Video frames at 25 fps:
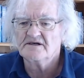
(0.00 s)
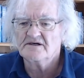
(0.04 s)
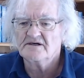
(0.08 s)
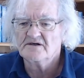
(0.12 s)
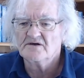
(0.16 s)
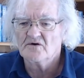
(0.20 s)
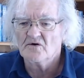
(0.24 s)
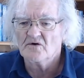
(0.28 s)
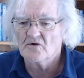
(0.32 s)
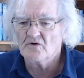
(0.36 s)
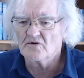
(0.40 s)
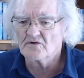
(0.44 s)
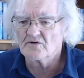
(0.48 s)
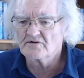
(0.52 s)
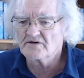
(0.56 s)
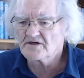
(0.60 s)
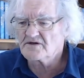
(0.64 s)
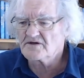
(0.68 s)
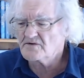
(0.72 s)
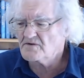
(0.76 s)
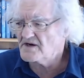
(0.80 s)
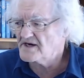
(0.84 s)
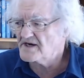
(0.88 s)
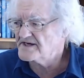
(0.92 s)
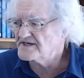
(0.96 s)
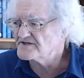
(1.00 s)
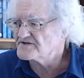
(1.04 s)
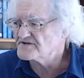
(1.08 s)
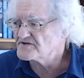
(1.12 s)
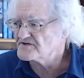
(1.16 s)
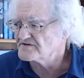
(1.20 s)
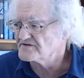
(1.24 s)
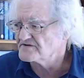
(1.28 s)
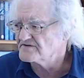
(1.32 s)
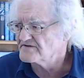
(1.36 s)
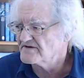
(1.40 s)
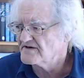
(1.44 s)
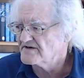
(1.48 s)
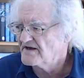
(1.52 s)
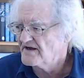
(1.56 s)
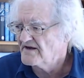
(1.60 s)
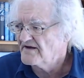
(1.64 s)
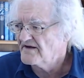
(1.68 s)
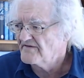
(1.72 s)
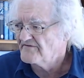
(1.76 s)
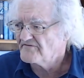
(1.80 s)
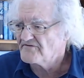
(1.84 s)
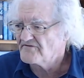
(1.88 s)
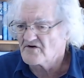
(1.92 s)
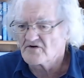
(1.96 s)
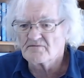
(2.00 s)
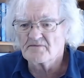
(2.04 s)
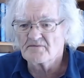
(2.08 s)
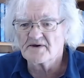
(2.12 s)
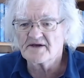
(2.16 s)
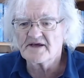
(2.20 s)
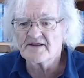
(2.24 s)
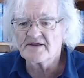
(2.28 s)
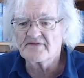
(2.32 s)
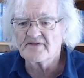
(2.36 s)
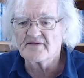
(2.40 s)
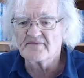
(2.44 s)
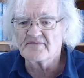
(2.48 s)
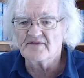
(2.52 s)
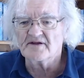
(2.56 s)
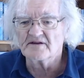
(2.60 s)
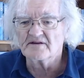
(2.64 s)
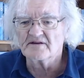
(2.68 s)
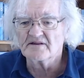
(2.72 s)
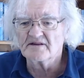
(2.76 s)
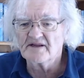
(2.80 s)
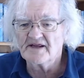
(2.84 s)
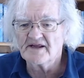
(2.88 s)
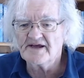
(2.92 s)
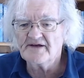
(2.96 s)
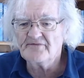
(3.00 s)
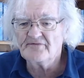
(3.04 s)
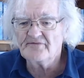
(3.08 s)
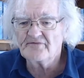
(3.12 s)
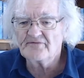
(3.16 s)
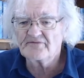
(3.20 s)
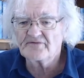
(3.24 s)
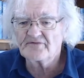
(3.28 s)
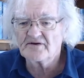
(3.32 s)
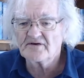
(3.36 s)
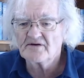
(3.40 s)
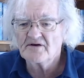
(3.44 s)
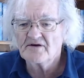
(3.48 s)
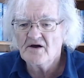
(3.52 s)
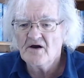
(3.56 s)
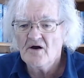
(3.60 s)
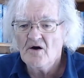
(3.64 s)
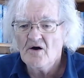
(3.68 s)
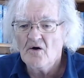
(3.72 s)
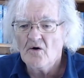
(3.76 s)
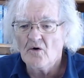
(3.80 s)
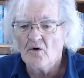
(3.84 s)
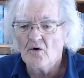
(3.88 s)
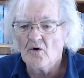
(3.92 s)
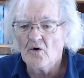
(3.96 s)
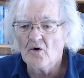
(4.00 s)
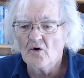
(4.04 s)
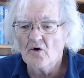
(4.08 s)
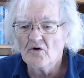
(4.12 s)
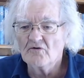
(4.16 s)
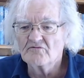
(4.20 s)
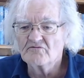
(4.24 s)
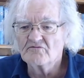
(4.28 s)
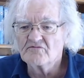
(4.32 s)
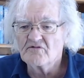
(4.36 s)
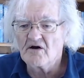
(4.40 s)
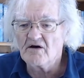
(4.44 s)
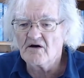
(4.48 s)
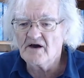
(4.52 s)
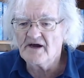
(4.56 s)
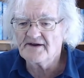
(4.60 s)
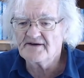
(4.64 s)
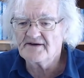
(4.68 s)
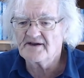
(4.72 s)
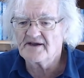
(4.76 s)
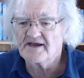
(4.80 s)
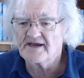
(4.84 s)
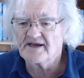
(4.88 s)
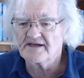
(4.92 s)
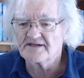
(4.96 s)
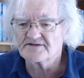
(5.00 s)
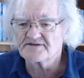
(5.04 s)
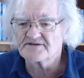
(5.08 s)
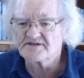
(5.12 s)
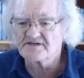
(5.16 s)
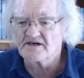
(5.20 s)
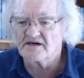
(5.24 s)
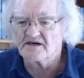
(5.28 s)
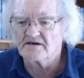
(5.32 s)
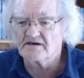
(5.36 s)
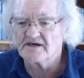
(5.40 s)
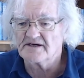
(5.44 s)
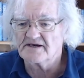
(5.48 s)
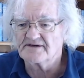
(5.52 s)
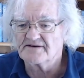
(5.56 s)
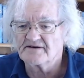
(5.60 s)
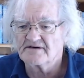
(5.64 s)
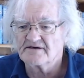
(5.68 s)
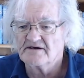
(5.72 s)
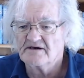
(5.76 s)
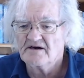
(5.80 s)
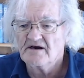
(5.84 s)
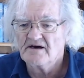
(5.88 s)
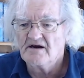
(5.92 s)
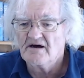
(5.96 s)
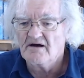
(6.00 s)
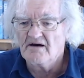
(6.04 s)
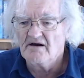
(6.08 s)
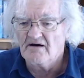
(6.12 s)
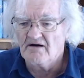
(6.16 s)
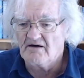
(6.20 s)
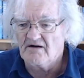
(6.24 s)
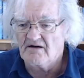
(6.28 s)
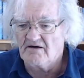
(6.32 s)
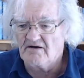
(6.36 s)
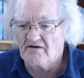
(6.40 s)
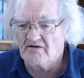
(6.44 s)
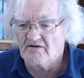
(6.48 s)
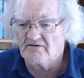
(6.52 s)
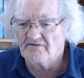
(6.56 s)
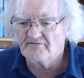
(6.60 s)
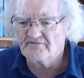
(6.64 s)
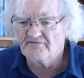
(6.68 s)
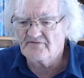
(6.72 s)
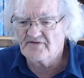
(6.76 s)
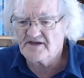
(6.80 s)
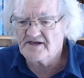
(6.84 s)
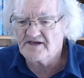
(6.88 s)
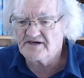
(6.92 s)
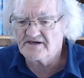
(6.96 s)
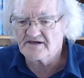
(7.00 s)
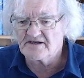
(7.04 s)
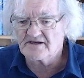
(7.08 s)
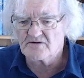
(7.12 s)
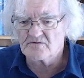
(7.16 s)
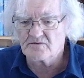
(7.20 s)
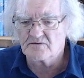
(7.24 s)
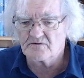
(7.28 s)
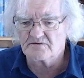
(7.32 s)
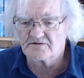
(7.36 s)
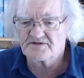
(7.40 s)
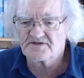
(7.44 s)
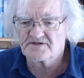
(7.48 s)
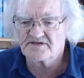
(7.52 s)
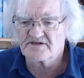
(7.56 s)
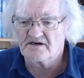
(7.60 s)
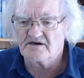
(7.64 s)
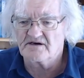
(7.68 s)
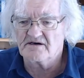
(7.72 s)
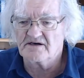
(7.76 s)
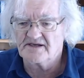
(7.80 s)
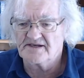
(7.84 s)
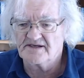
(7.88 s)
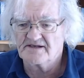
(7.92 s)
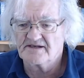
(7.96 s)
or equation from either the left or right-hand side of the equal sign.